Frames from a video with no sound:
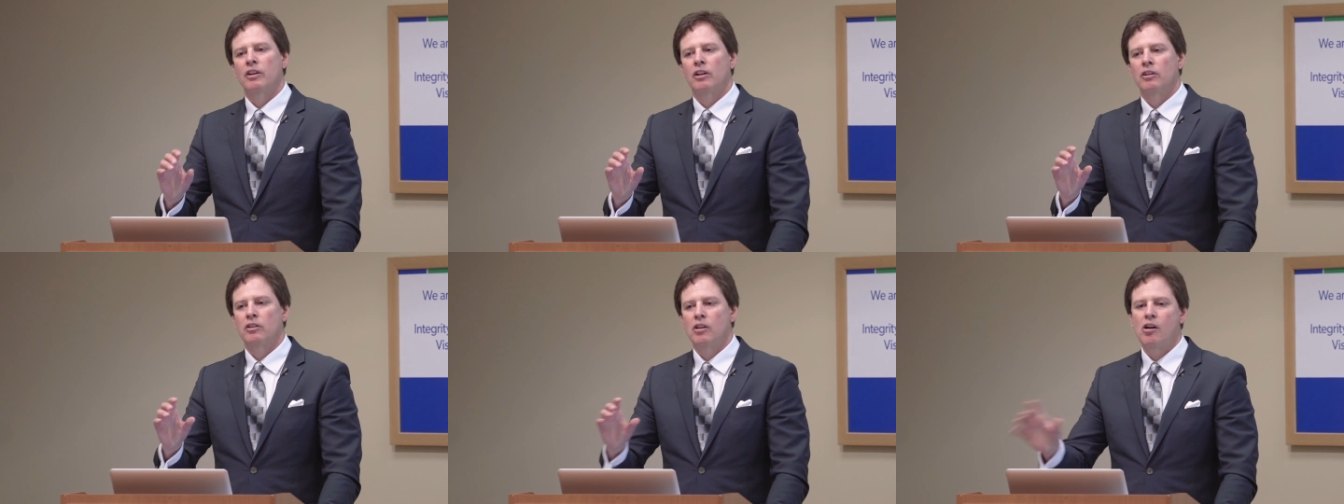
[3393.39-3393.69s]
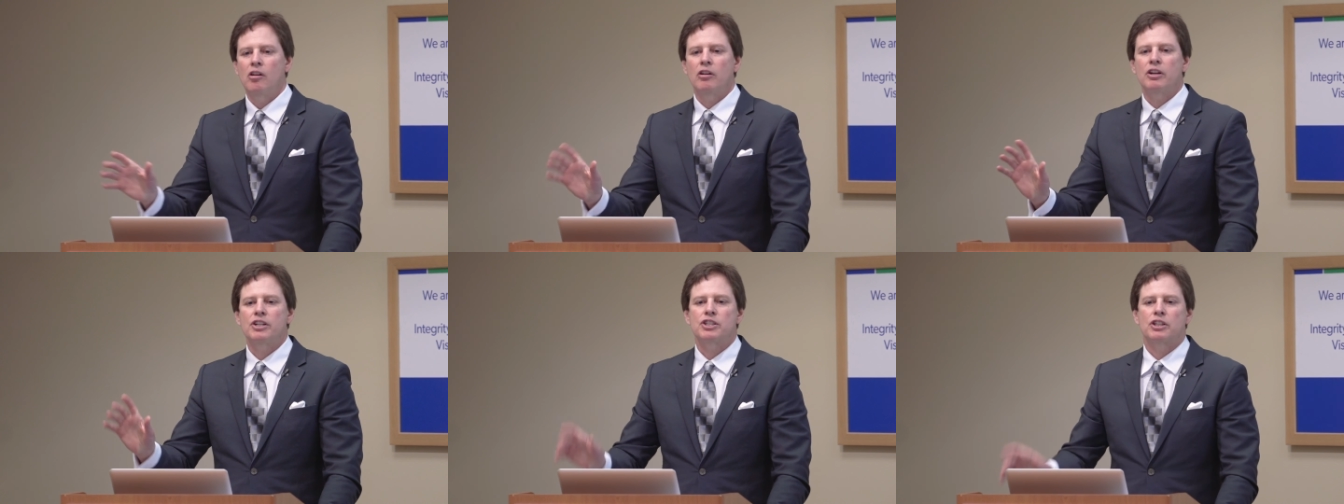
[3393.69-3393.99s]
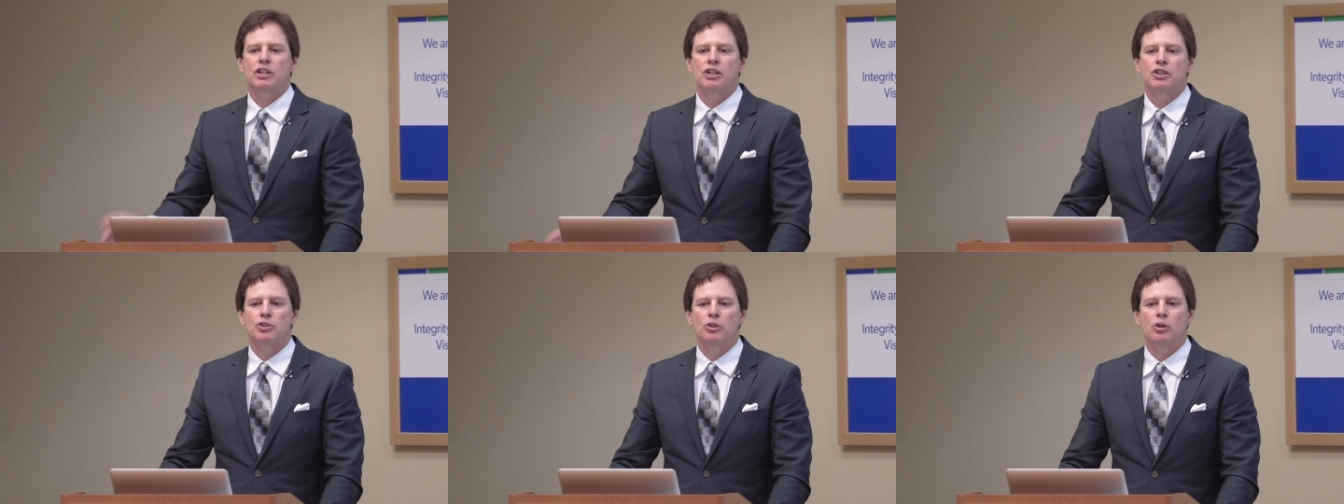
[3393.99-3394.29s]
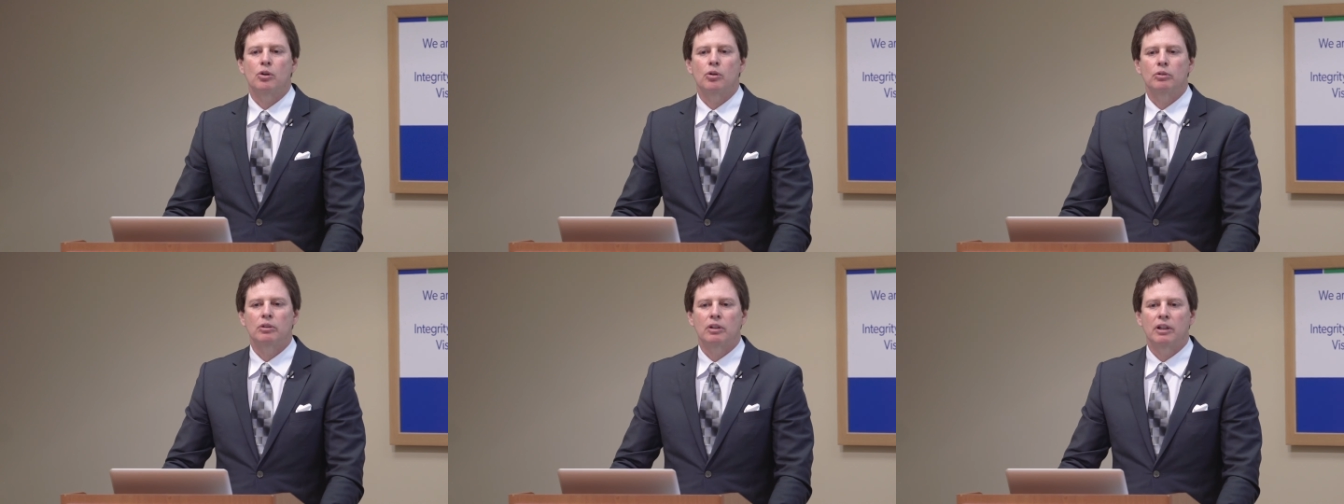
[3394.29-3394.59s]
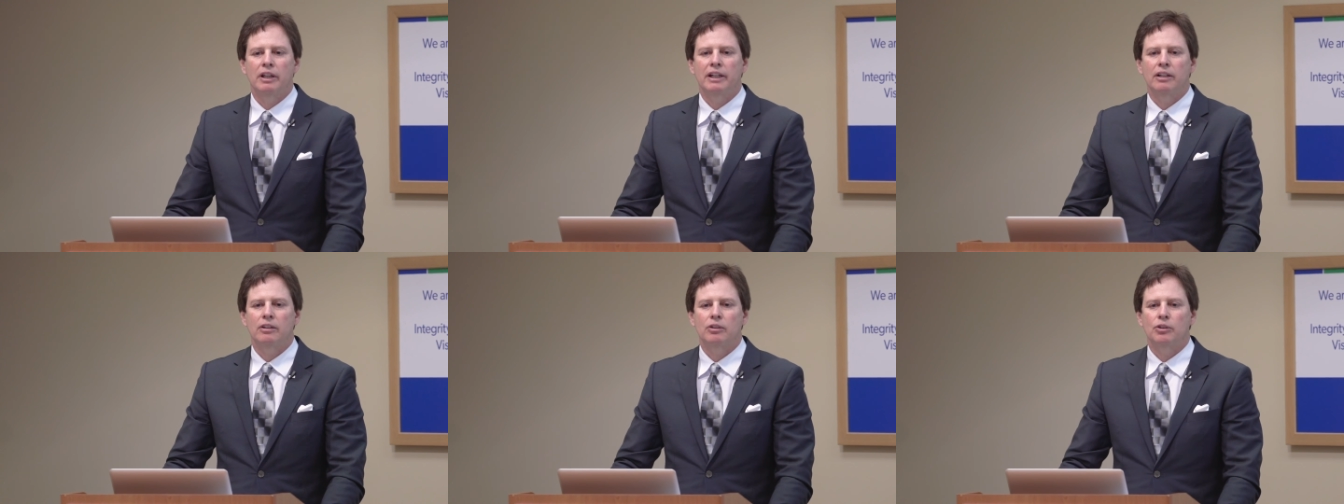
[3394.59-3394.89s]
The longest controlled
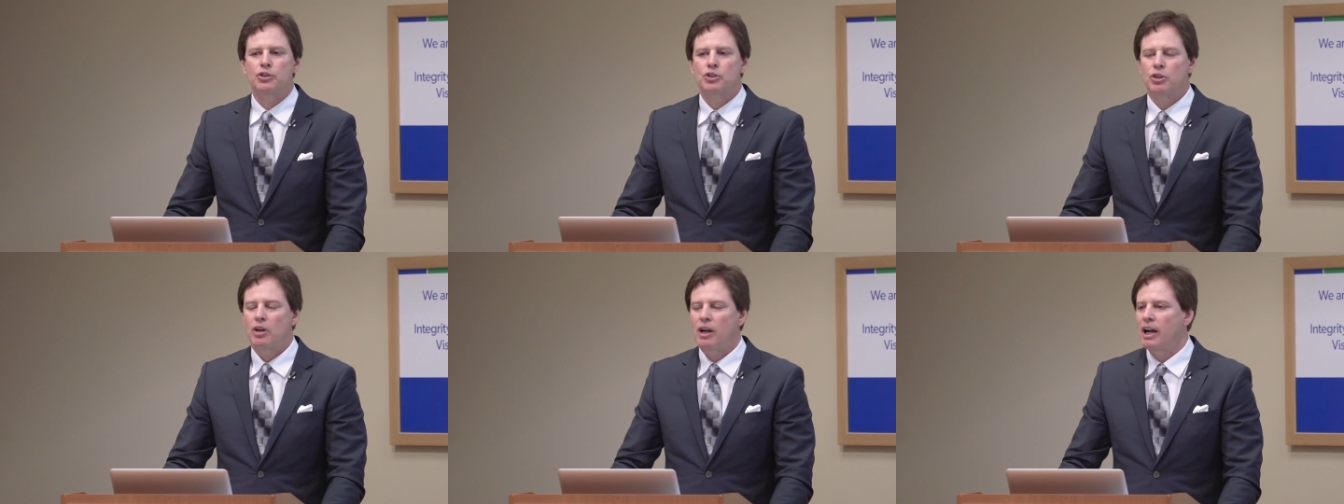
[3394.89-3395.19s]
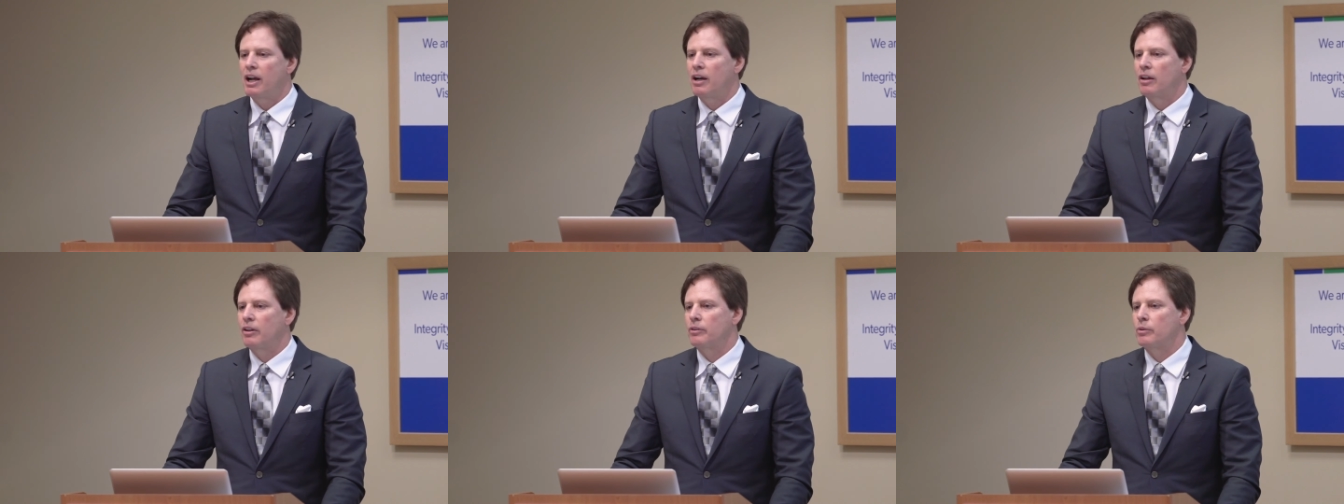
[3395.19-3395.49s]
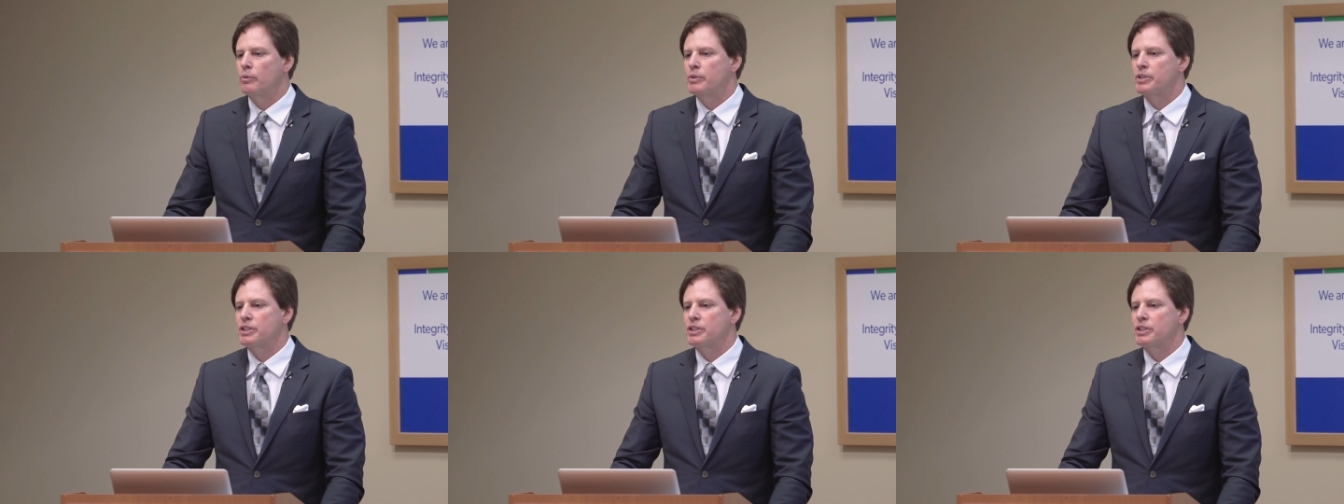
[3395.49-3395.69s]
clinical trial that